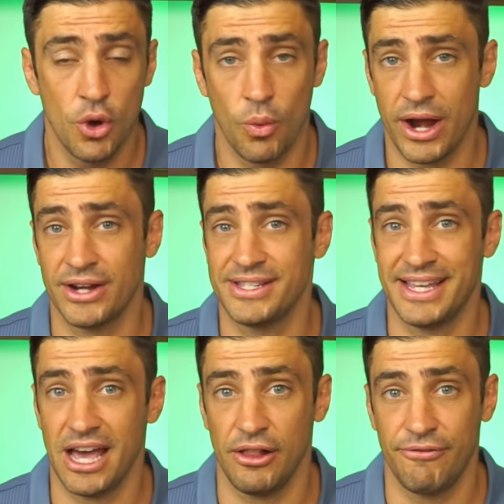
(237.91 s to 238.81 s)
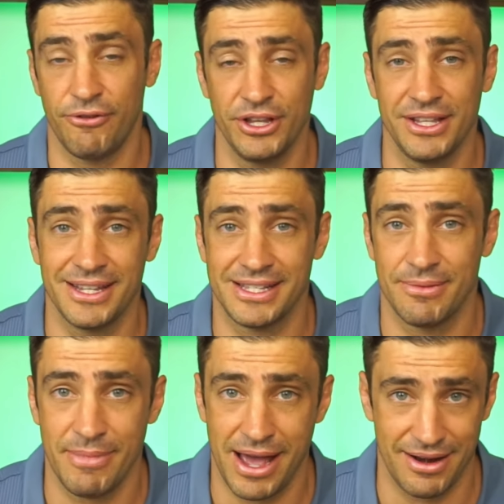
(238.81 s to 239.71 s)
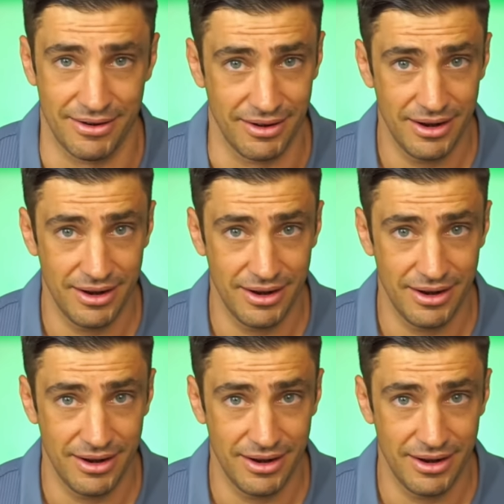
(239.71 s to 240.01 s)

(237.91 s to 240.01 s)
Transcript: Whereas in California, it doesn't matter.